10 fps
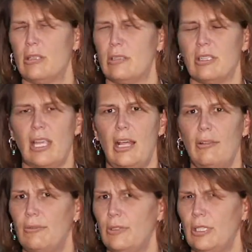There's
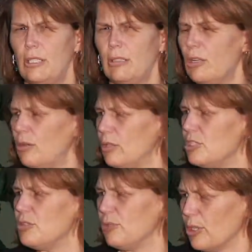California
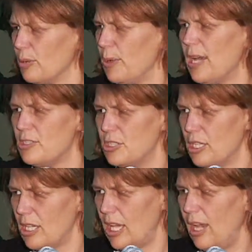Coalition for
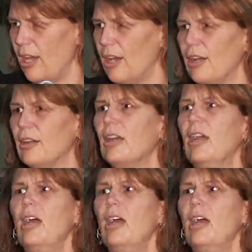Compassionate Care,